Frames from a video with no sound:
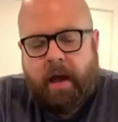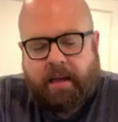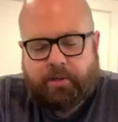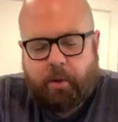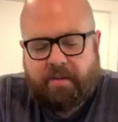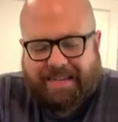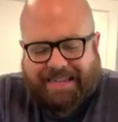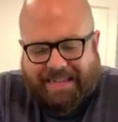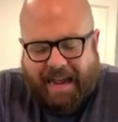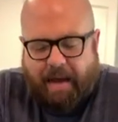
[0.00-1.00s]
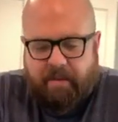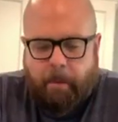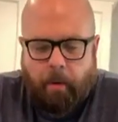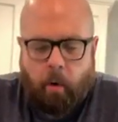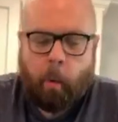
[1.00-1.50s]
And so if it didn't have
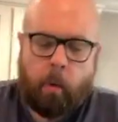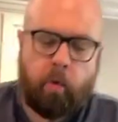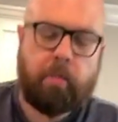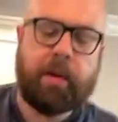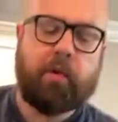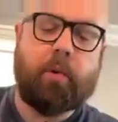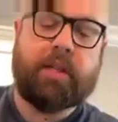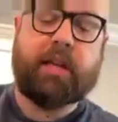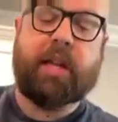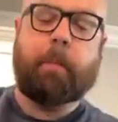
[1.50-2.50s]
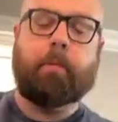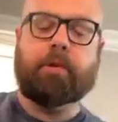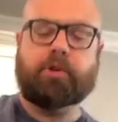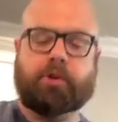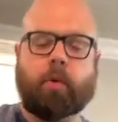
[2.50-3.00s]
that bone, what we would be doing is getting
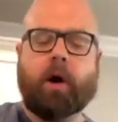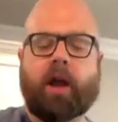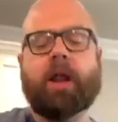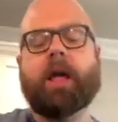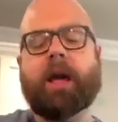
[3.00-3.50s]
butcher twine,